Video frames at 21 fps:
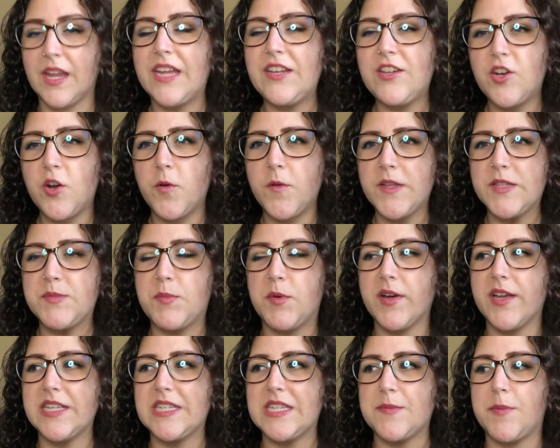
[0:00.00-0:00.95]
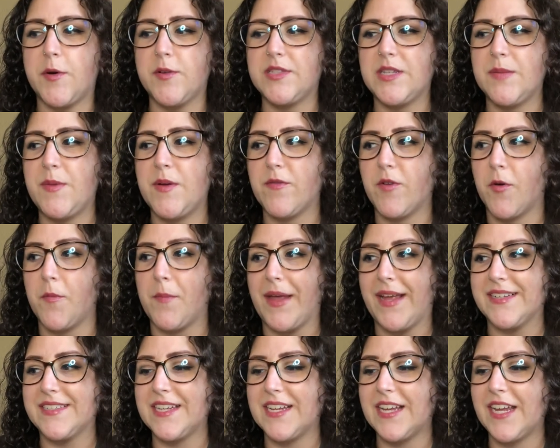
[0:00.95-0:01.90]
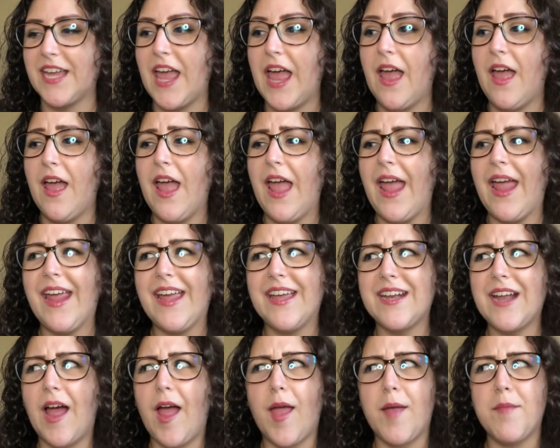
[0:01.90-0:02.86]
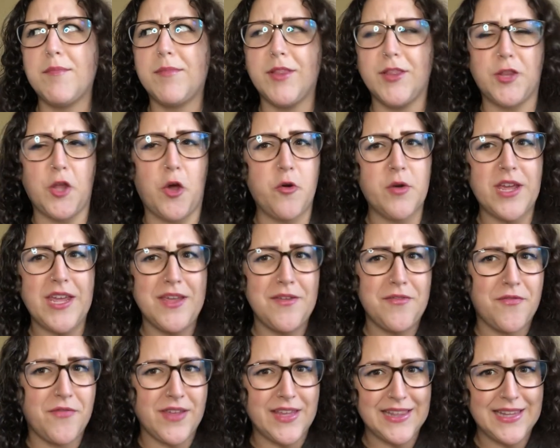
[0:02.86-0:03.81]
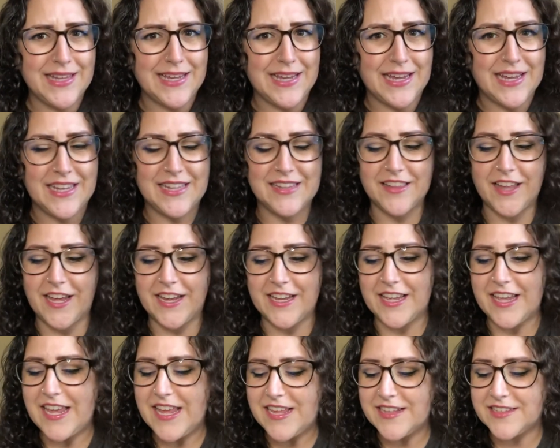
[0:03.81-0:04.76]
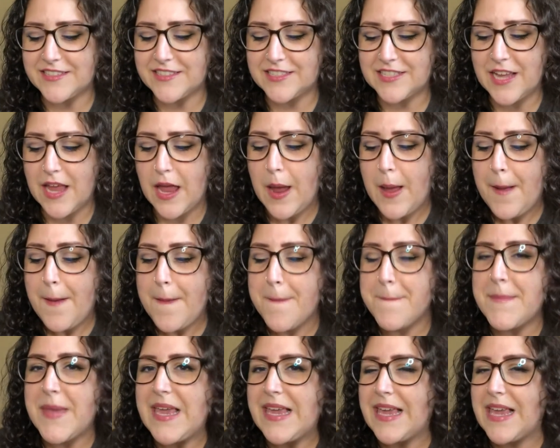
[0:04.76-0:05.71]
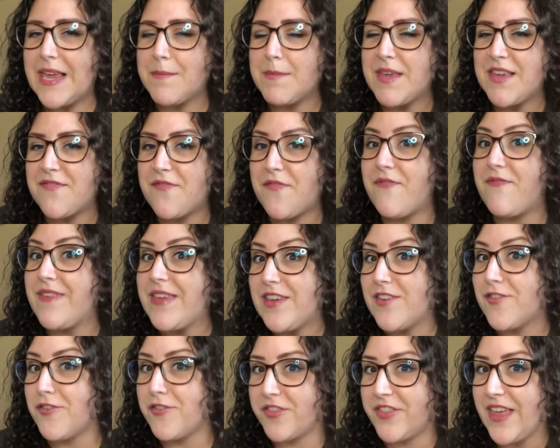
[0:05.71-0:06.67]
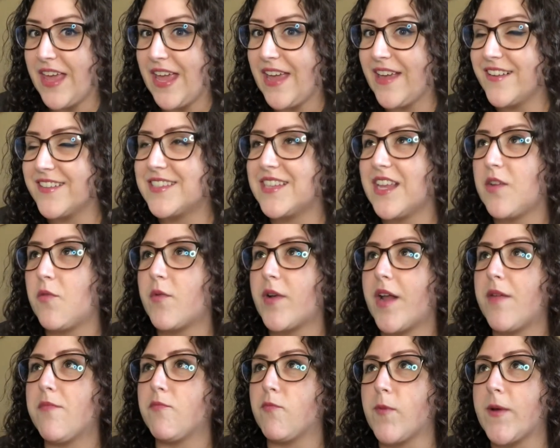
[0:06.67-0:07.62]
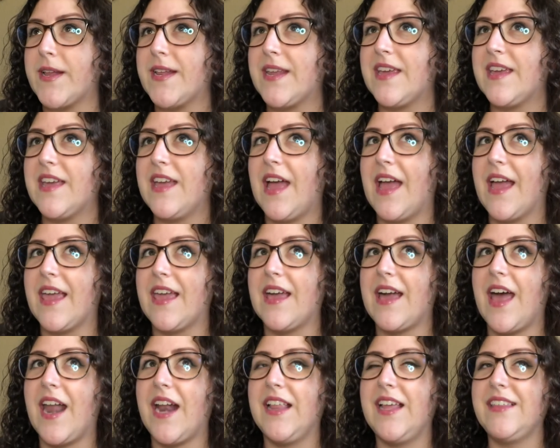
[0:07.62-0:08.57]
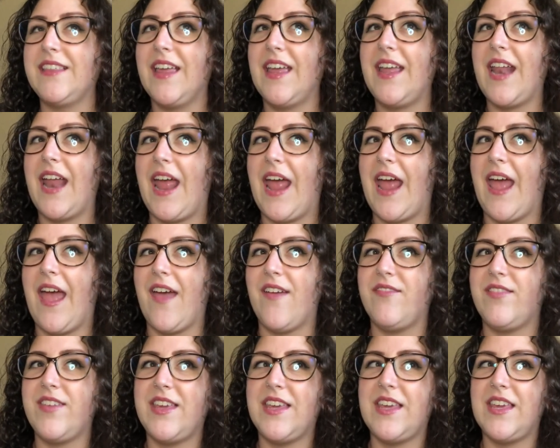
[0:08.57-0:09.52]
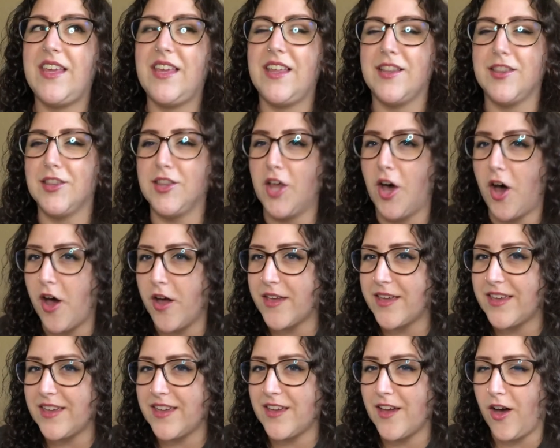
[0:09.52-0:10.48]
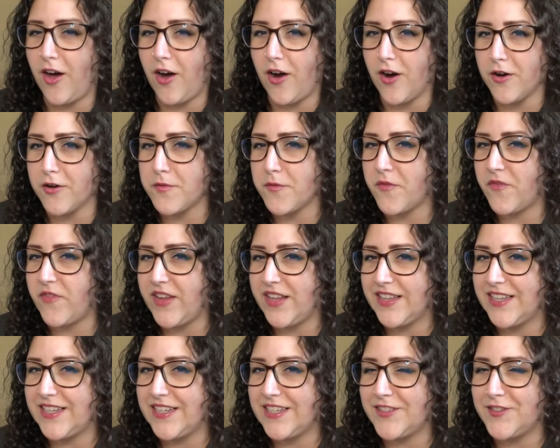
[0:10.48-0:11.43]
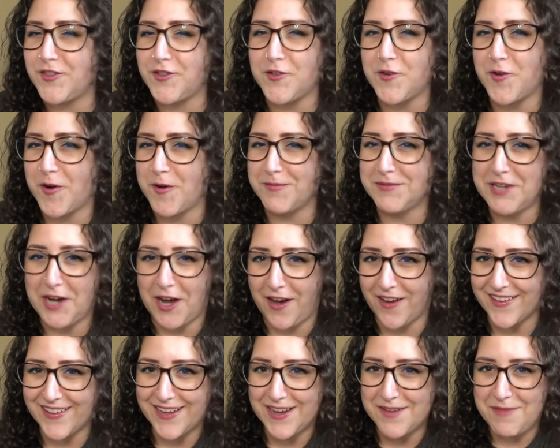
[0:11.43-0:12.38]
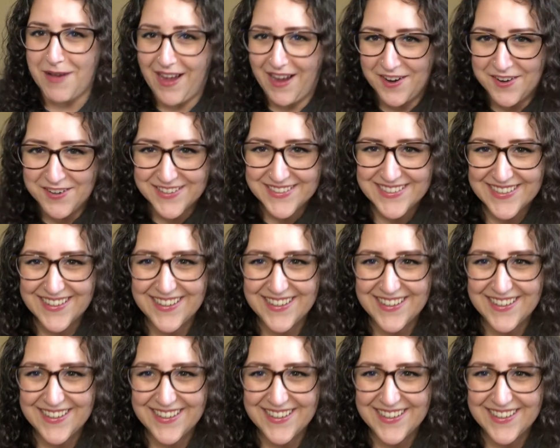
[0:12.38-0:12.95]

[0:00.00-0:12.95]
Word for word: And you know this book is supposed to be romantic and I'm low-key feeling it. Like it's making me feel things. Like when I'm reading it, I get kind of like that heavy, longing heart feeling. Do you know what I'm talking about?